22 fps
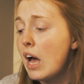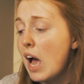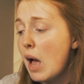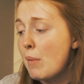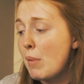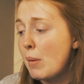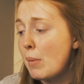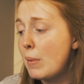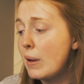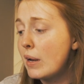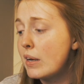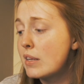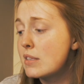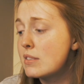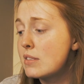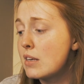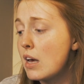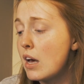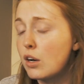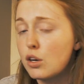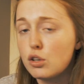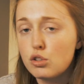I'm a bit
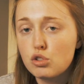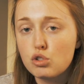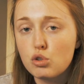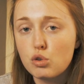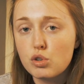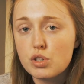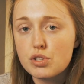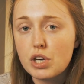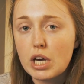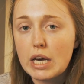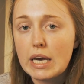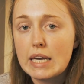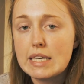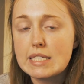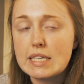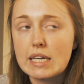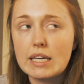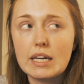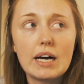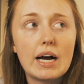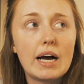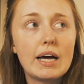concerned because George is cooking
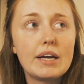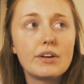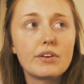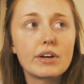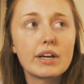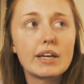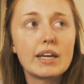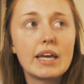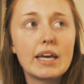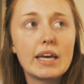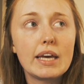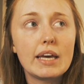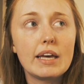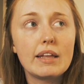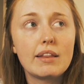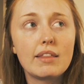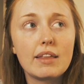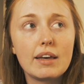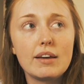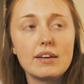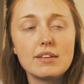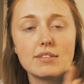dinner and I can hear
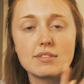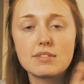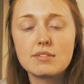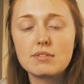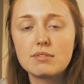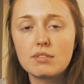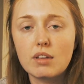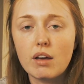things